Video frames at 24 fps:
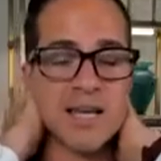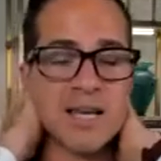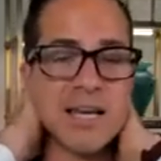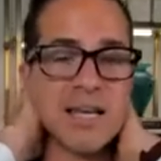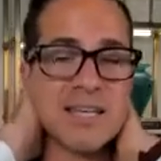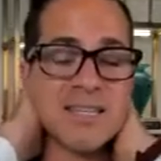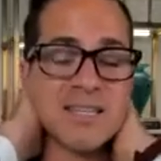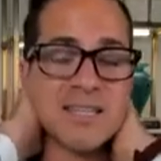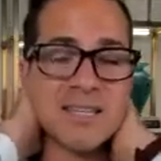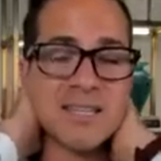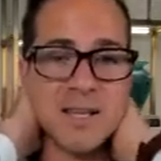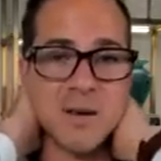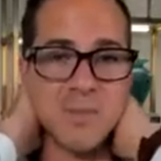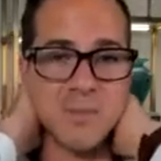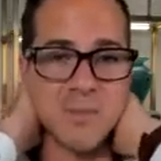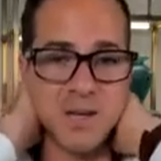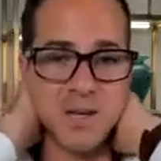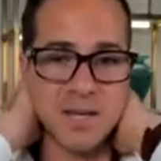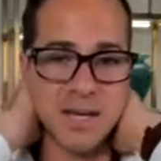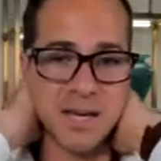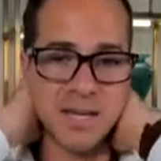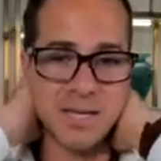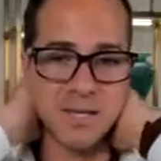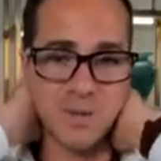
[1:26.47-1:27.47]
It
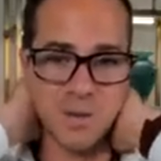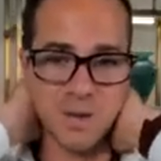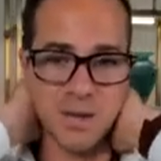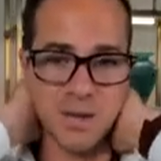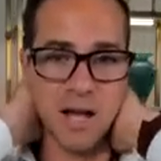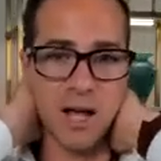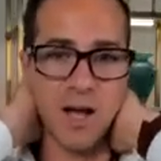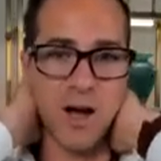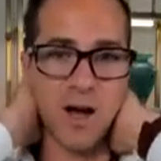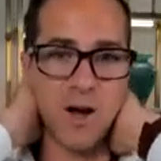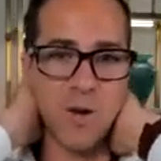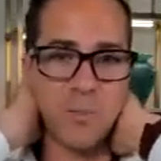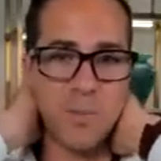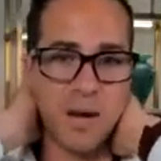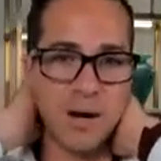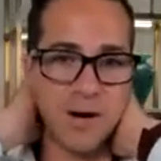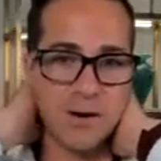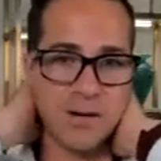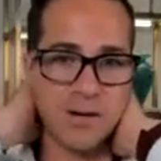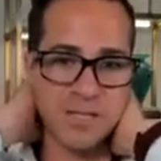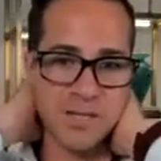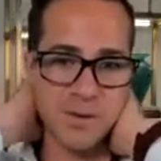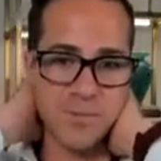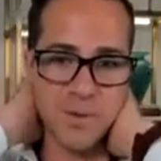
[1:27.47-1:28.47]
stimulates what they call
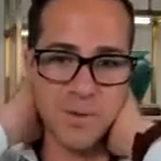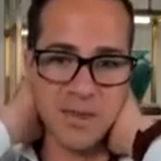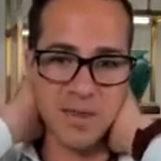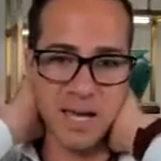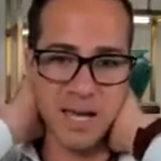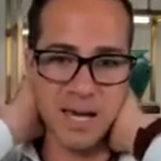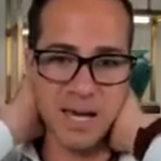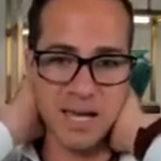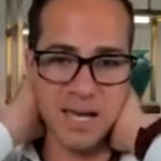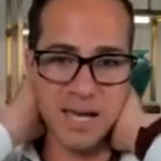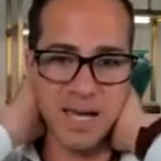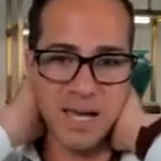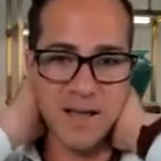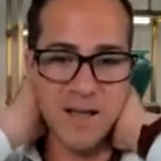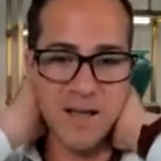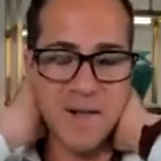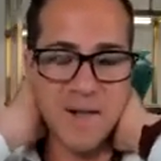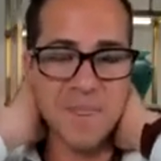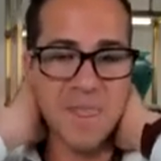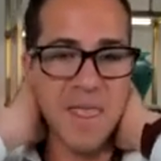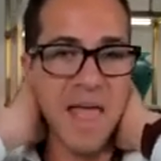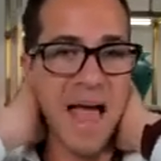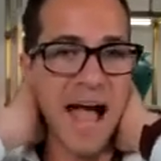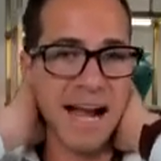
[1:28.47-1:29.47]
parasympathetic
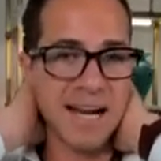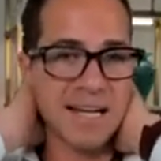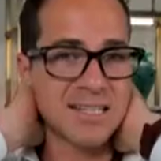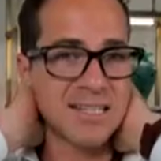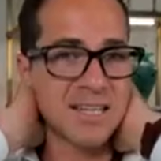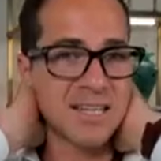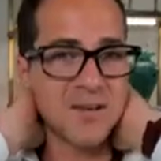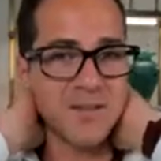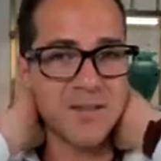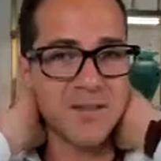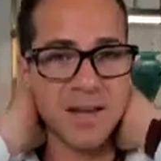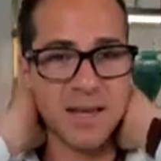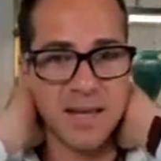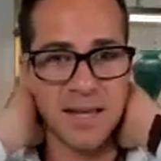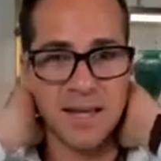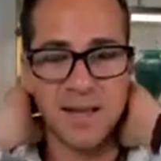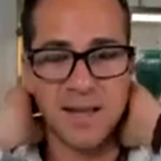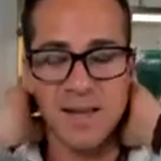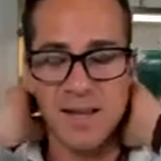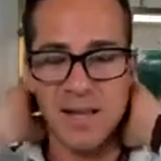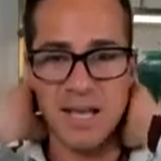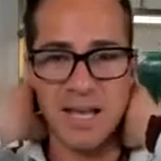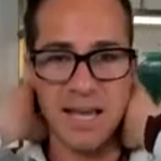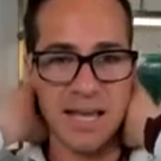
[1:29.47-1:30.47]
activity
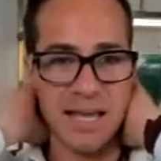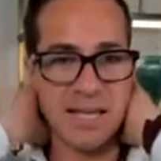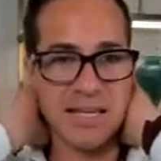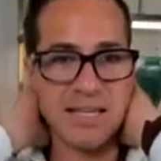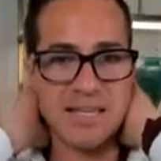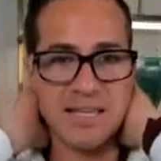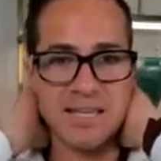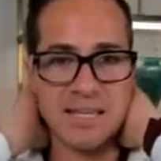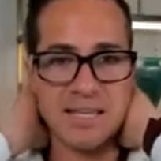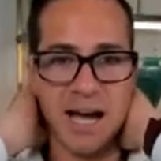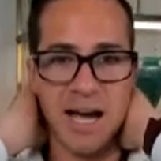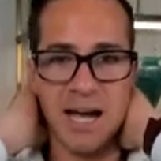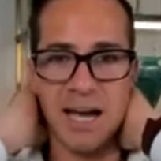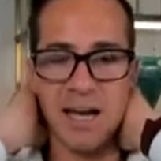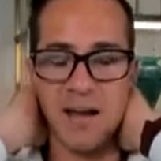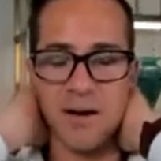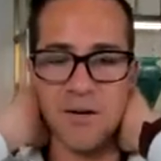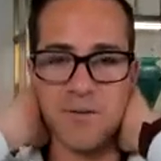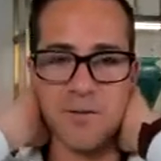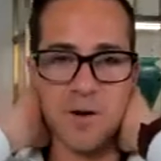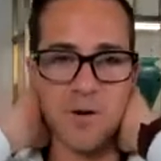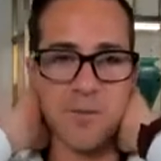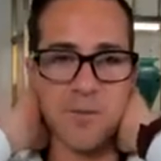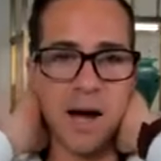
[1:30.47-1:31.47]
inside
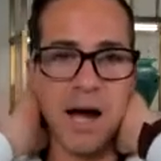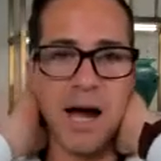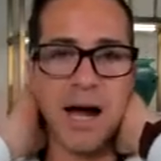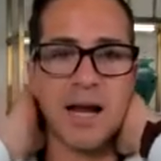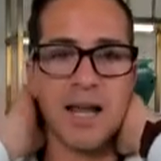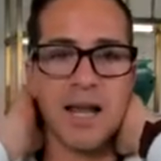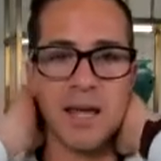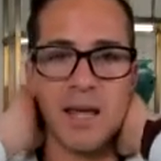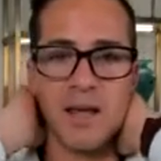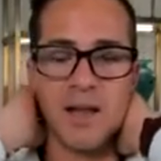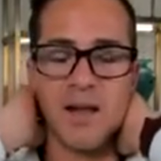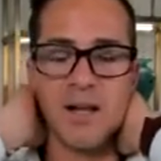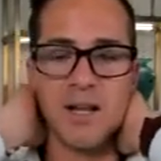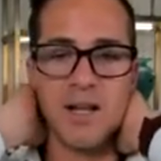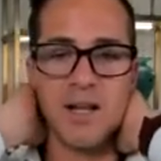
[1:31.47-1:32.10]
of your body.